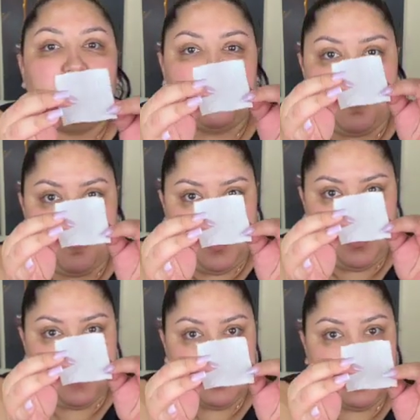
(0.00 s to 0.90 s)
but we
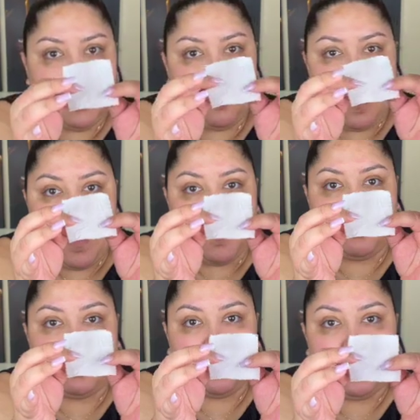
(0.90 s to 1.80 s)
can see it
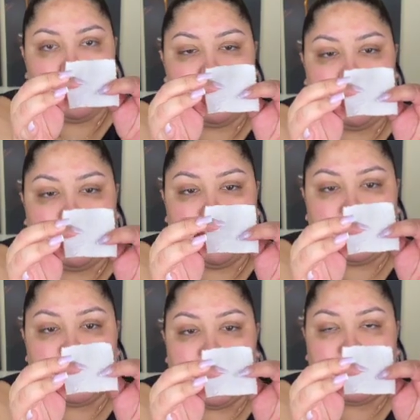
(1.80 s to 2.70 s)
after we do the
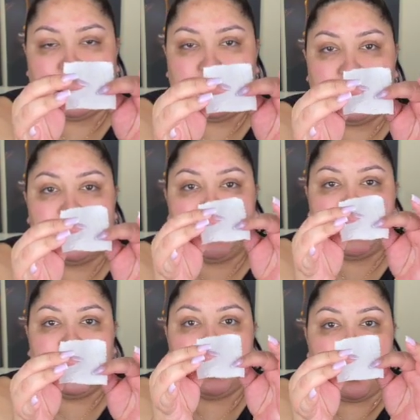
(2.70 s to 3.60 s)
witch hazel. You'll
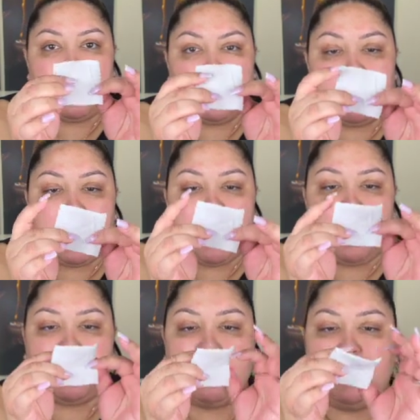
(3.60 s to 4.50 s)
see it on your path.